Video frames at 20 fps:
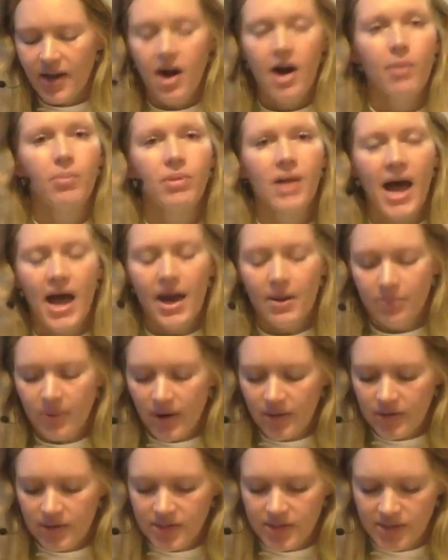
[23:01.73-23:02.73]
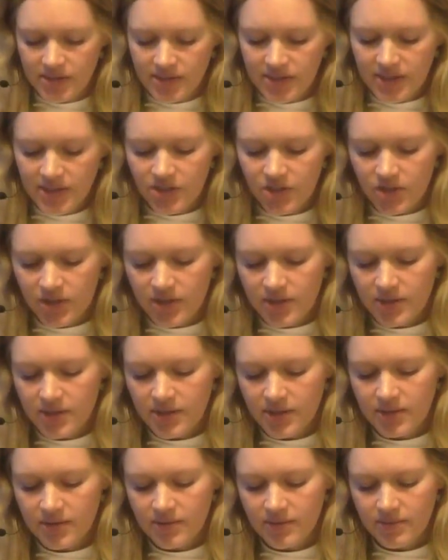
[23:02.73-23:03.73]
our Black brothers and
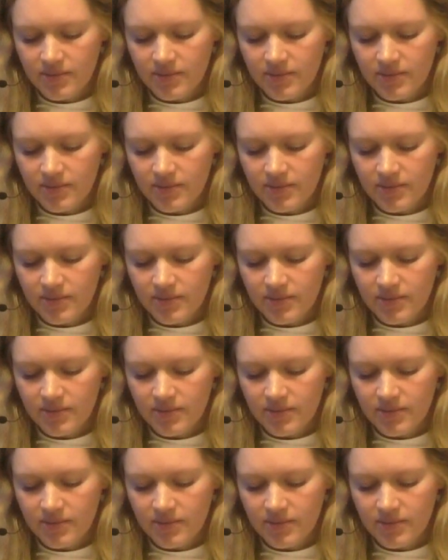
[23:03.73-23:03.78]
sisters.